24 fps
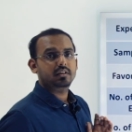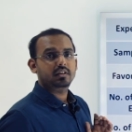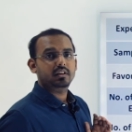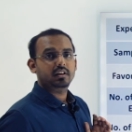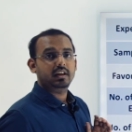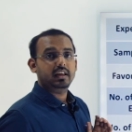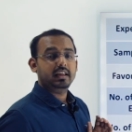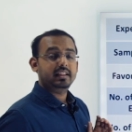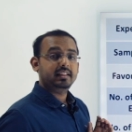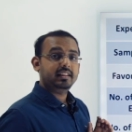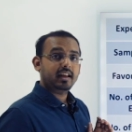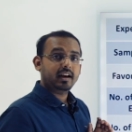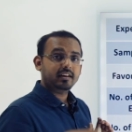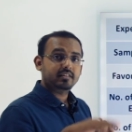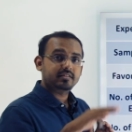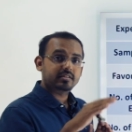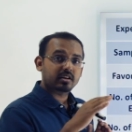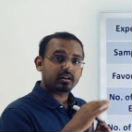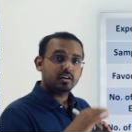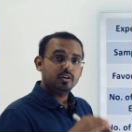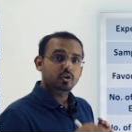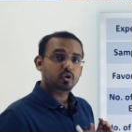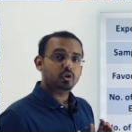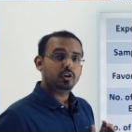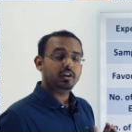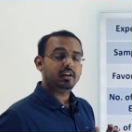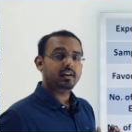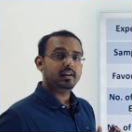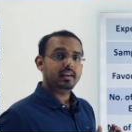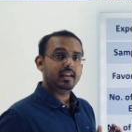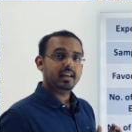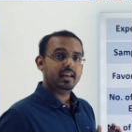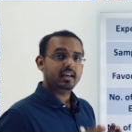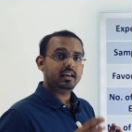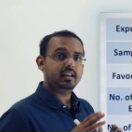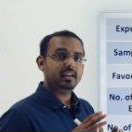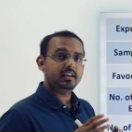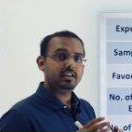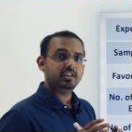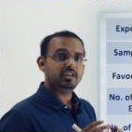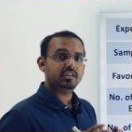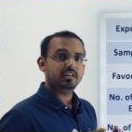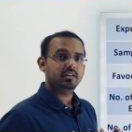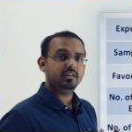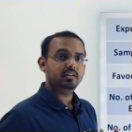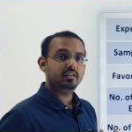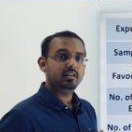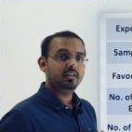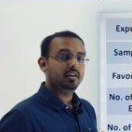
in that circular lake region